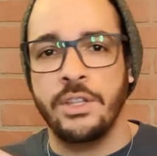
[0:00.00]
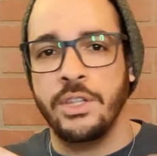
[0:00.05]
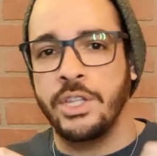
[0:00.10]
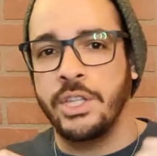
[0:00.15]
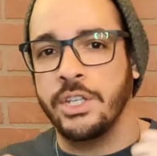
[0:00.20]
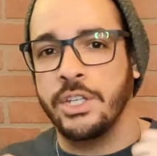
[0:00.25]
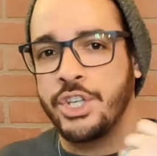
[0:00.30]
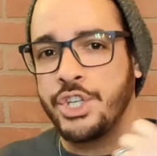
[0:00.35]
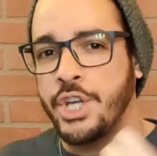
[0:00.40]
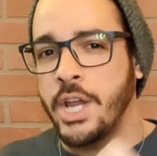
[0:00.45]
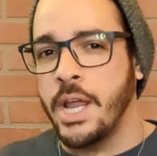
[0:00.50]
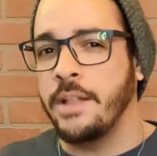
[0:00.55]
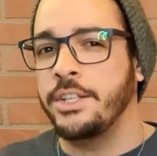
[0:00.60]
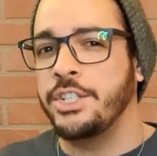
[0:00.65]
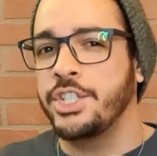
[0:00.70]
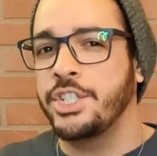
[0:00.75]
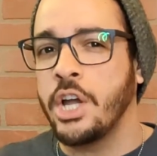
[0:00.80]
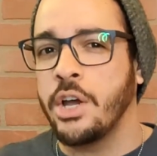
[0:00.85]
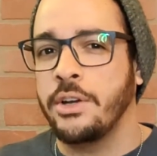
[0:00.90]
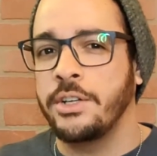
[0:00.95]
the
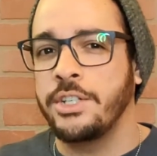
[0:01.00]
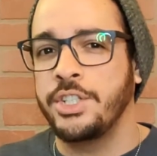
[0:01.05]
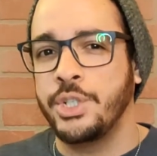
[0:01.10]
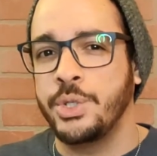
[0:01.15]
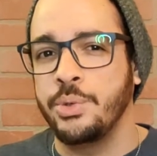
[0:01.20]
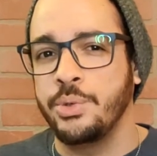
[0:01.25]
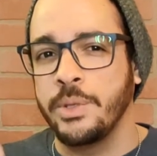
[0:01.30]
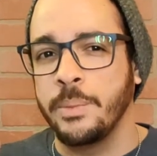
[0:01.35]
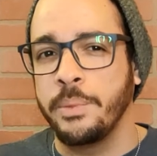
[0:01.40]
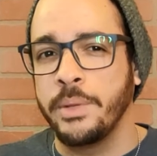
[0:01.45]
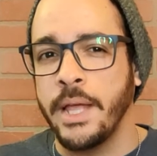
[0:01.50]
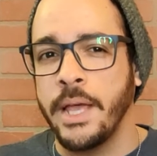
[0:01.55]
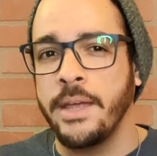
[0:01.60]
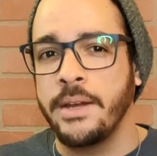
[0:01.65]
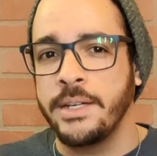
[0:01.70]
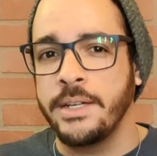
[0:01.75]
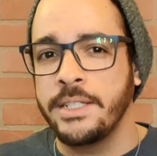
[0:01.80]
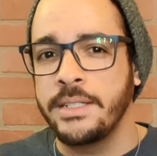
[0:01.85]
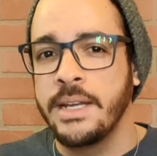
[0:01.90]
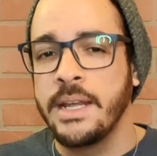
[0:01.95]
challenge cards to the
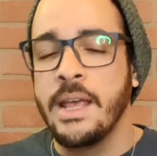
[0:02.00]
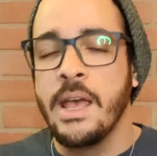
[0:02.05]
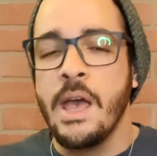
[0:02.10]
players,